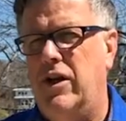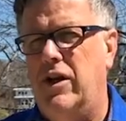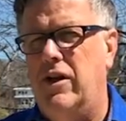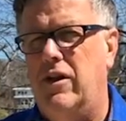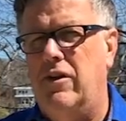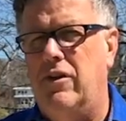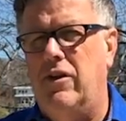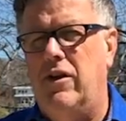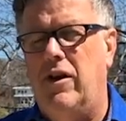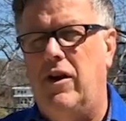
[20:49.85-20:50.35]

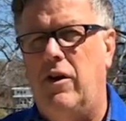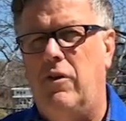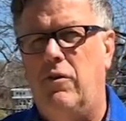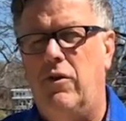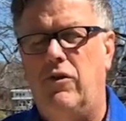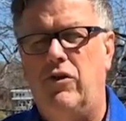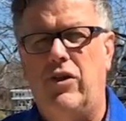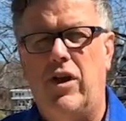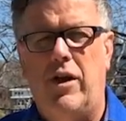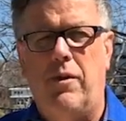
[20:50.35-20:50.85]
We've
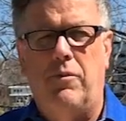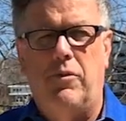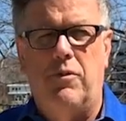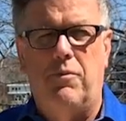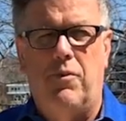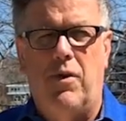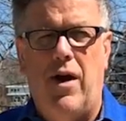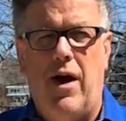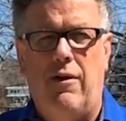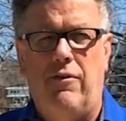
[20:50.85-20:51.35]
set up some
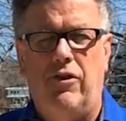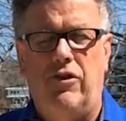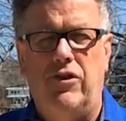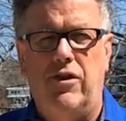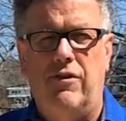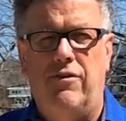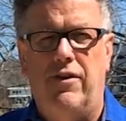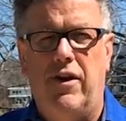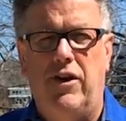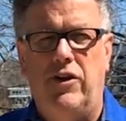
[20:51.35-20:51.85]
privacy
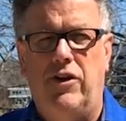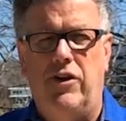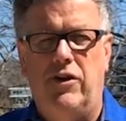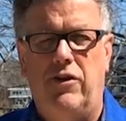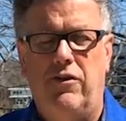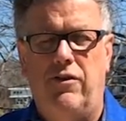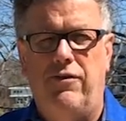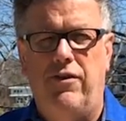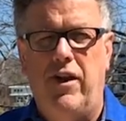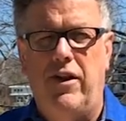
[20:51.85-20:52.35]

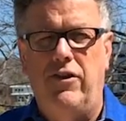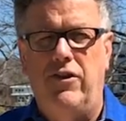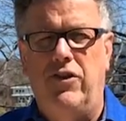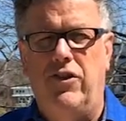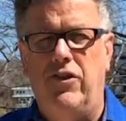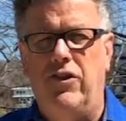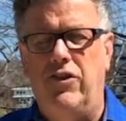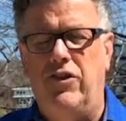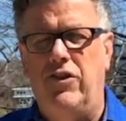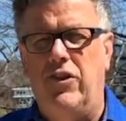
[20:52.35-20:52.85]

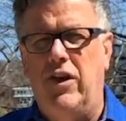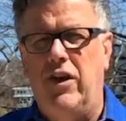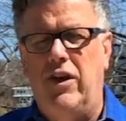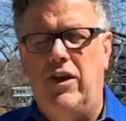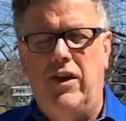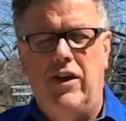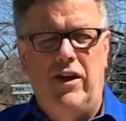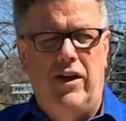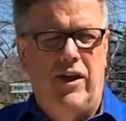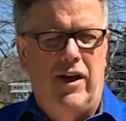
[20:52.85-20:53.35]
fences,
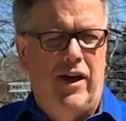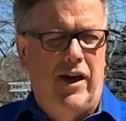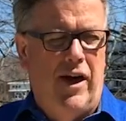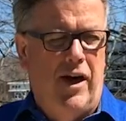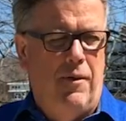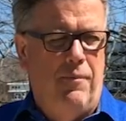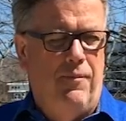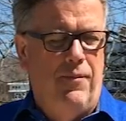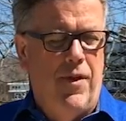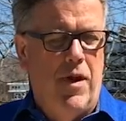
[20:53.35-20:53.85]

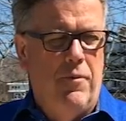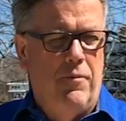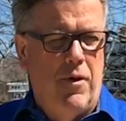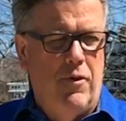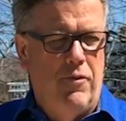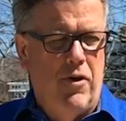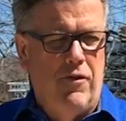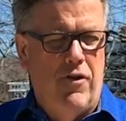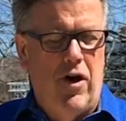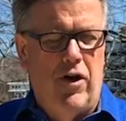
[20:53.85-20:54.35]
but
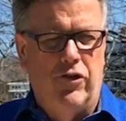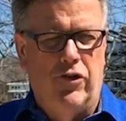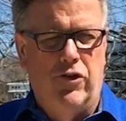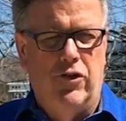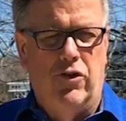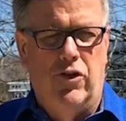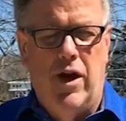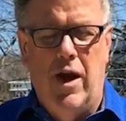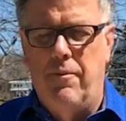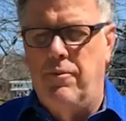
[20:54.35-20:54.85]
we've also
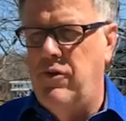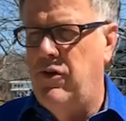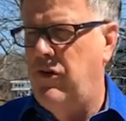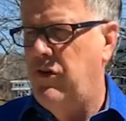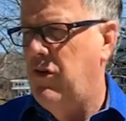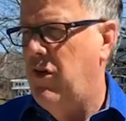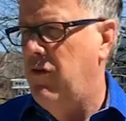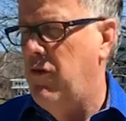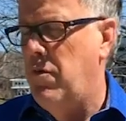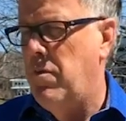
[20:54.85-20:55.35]
kept
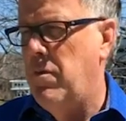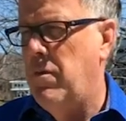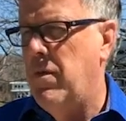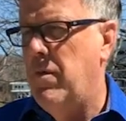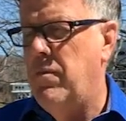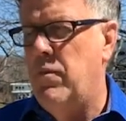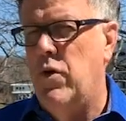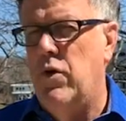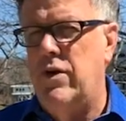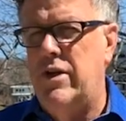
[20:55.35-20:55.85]
sort of
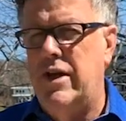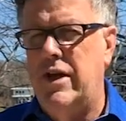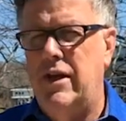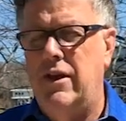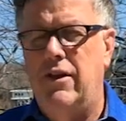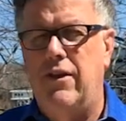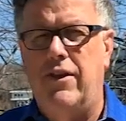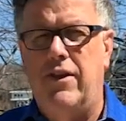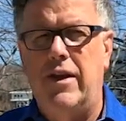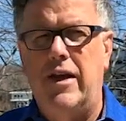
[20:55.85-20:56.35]
a marine
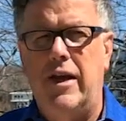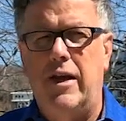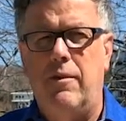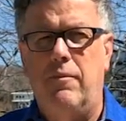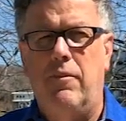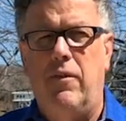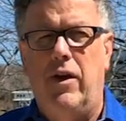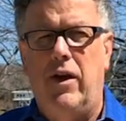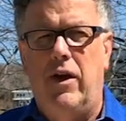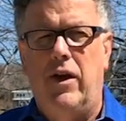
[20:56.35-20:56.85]
theme,
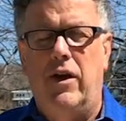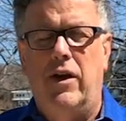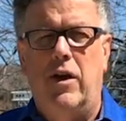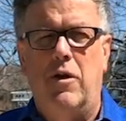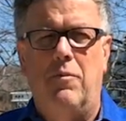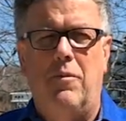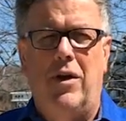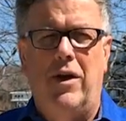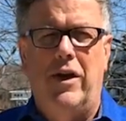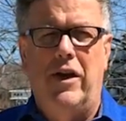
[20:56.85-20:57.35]

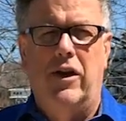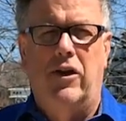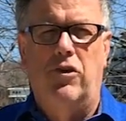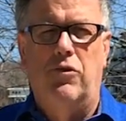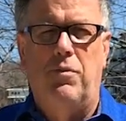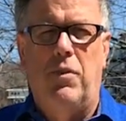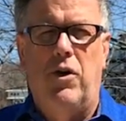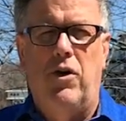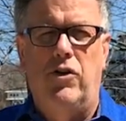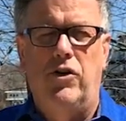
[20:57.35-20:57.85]
complete
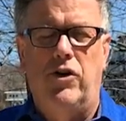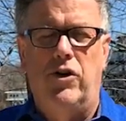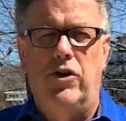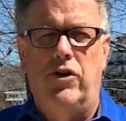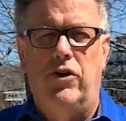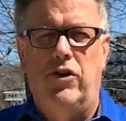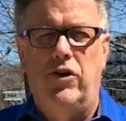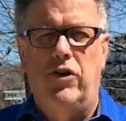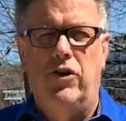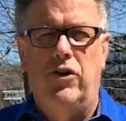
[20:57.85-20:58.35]
exposure
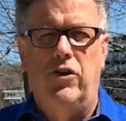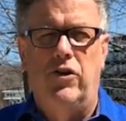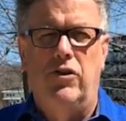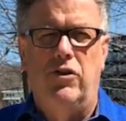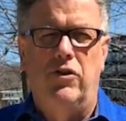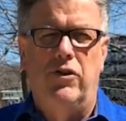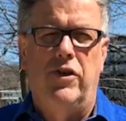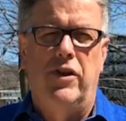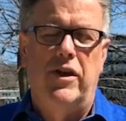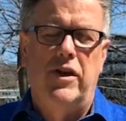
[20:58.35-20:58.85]
to
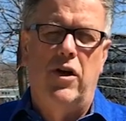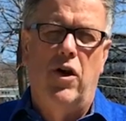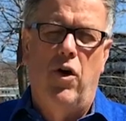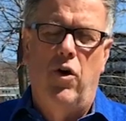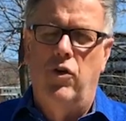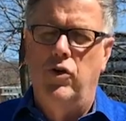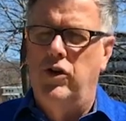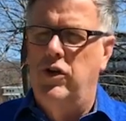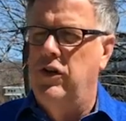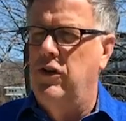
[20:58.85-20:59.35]
the
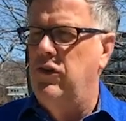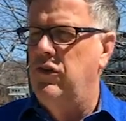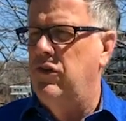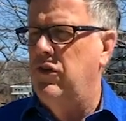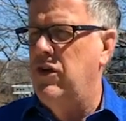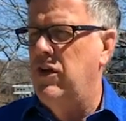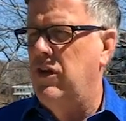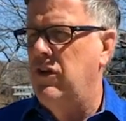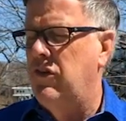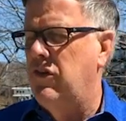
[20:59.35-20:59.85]
ocean, so you
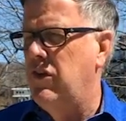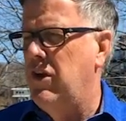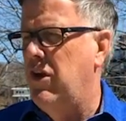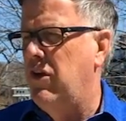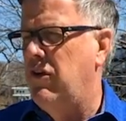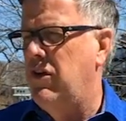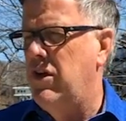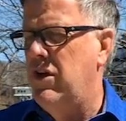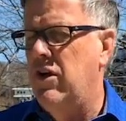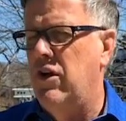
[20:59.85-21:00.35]
can see
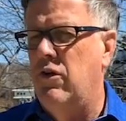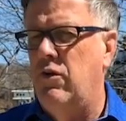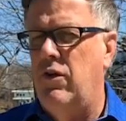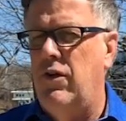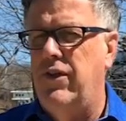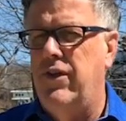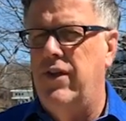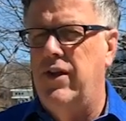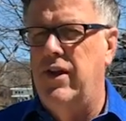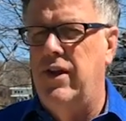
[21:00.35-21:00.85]
it here with
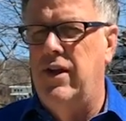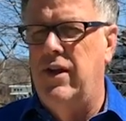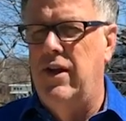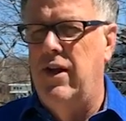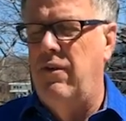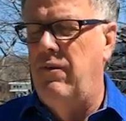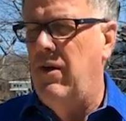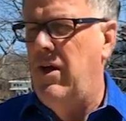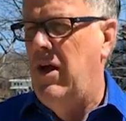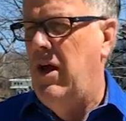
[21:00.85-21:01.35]

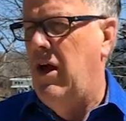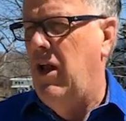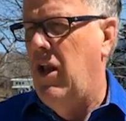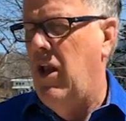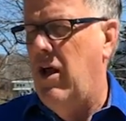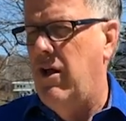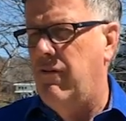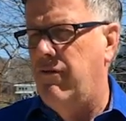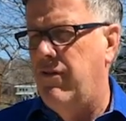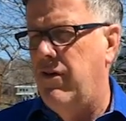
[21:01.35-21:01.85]
a lot
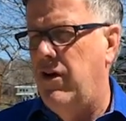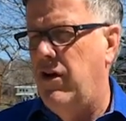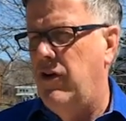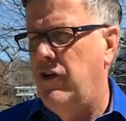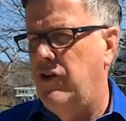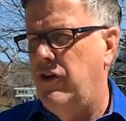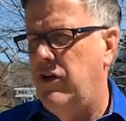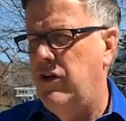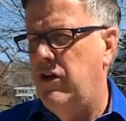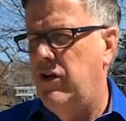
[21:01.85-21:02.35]
of
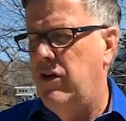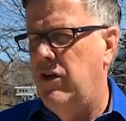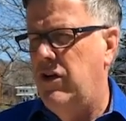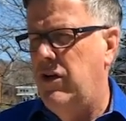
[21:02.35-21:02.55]
furniture,